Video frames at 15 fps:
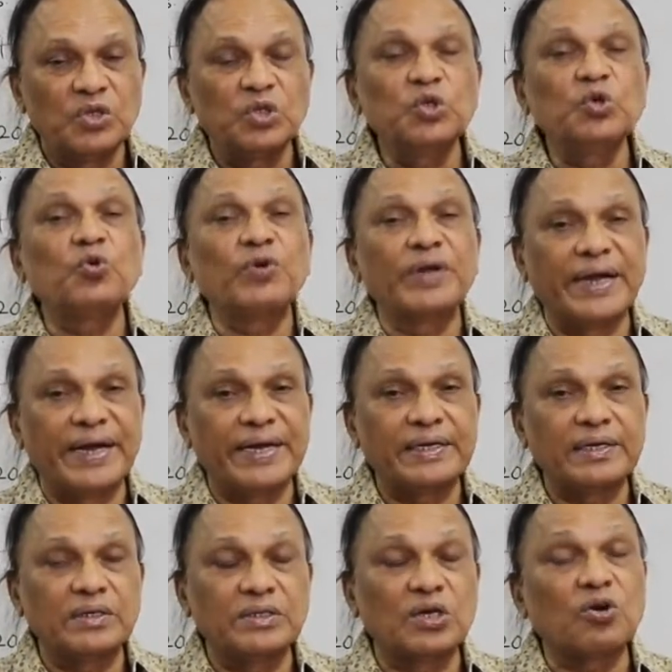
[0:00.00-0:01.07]
you
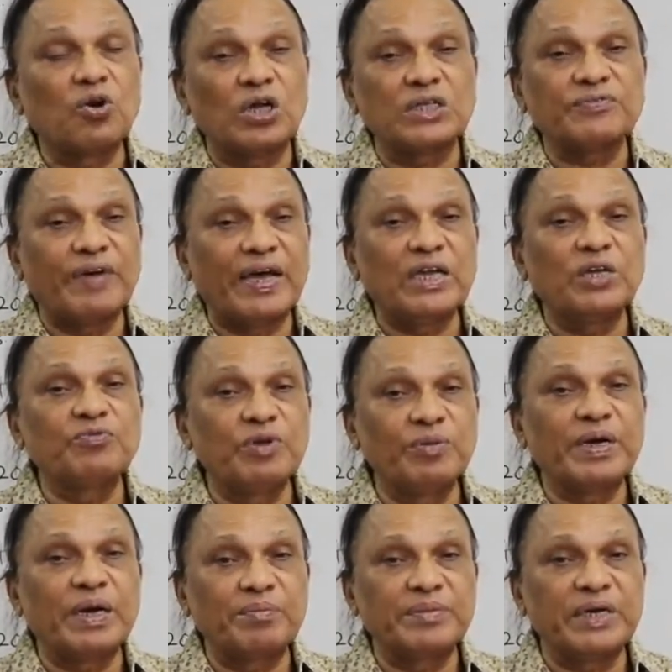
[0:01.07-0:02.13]
get the gross value
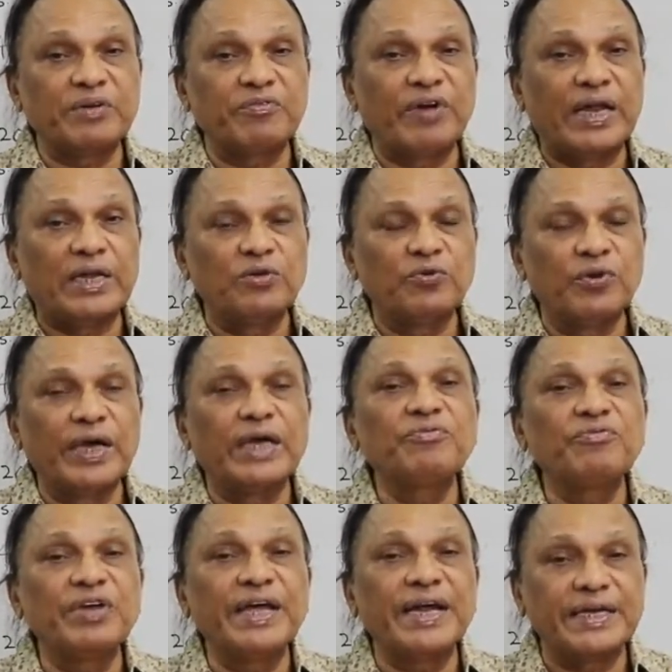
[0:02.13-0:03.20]
will become net value
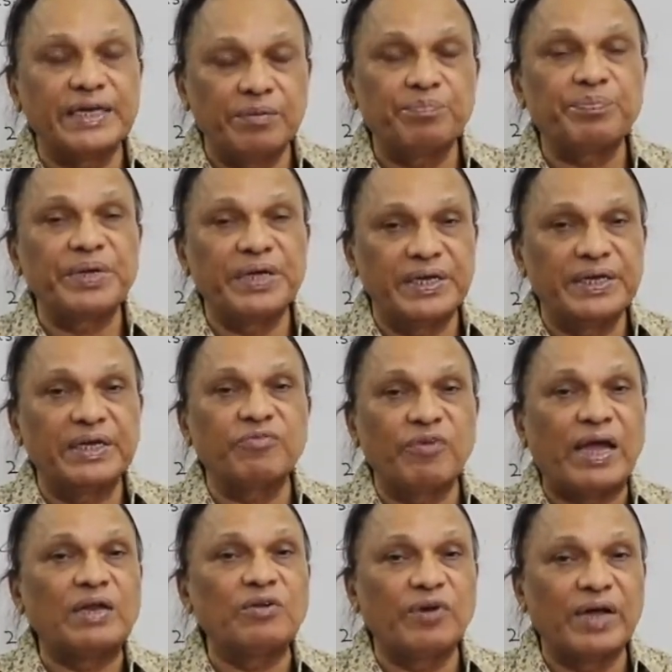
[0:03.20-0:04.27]
nv at mp net
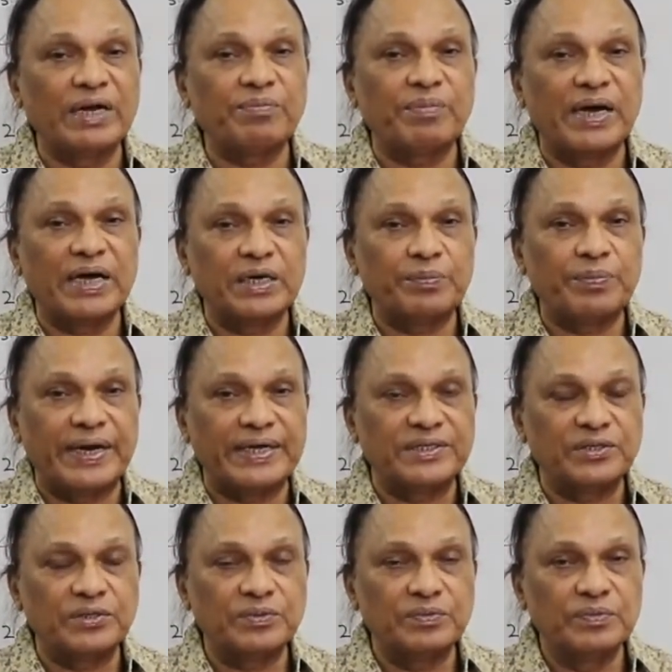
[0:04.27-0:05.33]
value added market
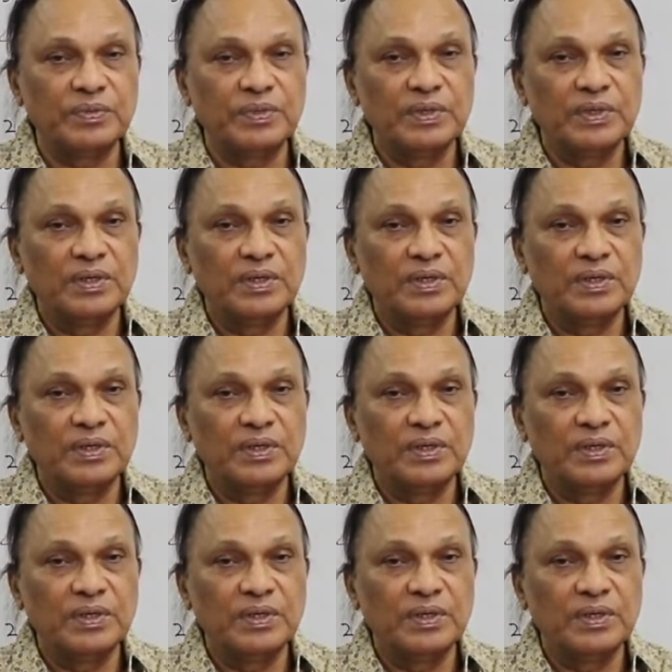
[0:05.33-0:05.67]
price